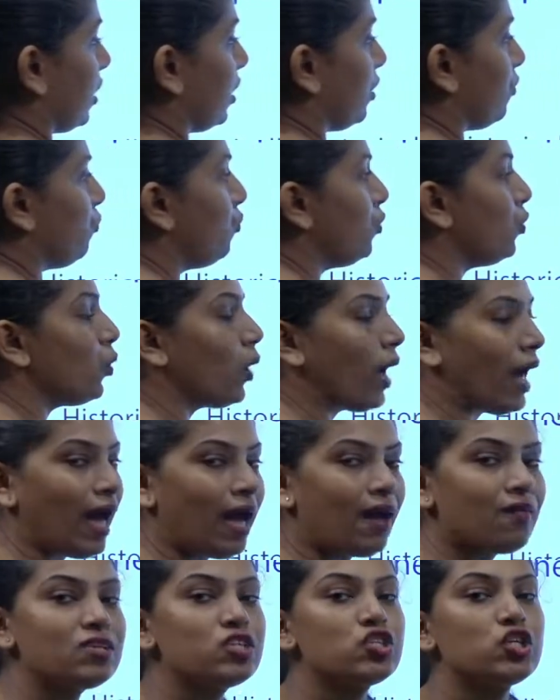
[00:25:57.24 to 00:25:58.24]
If you
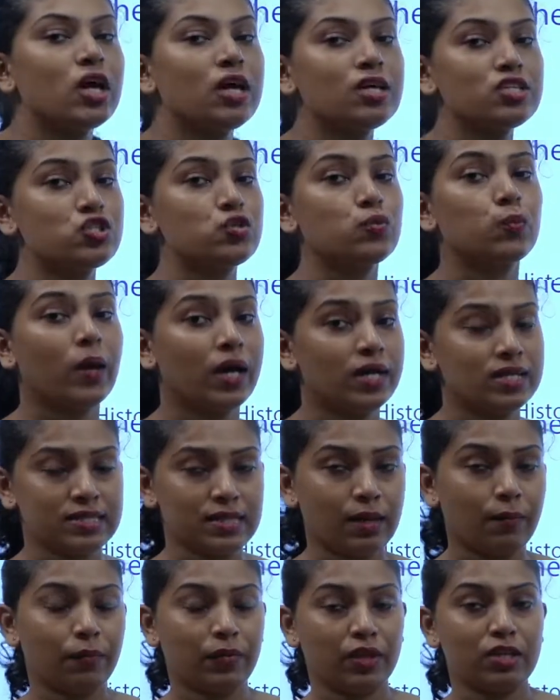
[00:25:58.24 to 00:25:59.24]
have a chance to buy
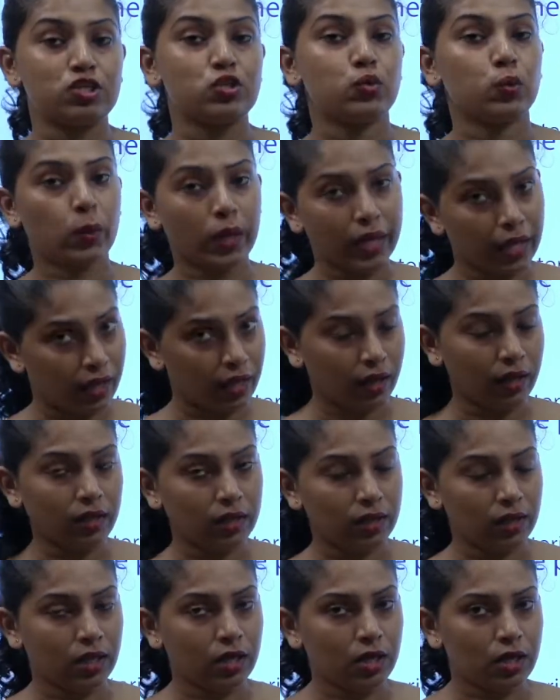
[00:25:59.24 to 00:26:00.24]
something to wear,
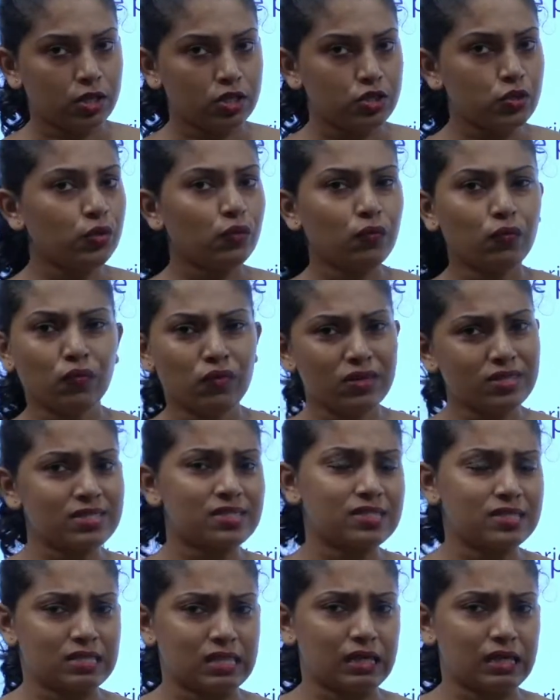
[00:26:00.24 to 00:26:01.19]
do you first